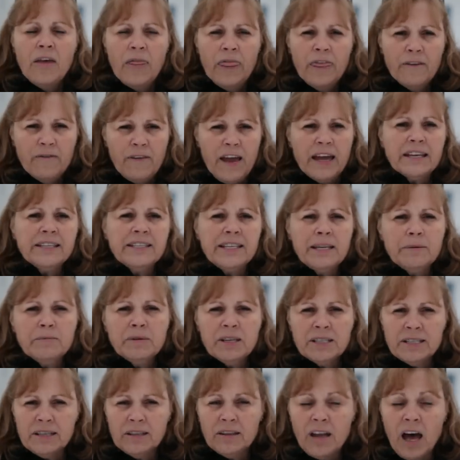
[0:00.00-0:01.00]
The vet team
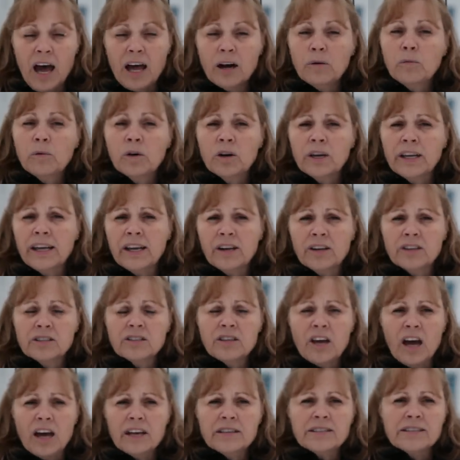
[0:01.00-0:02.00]
does a lot of work here in
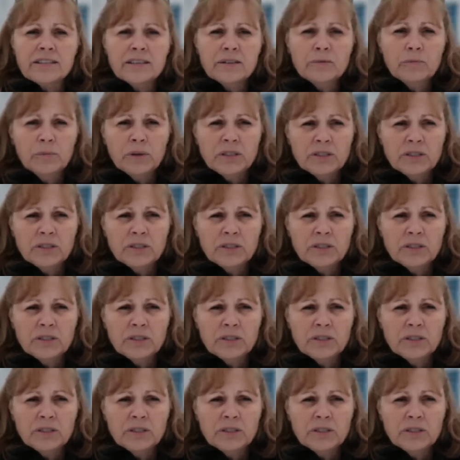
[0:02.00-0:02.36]
Dawson.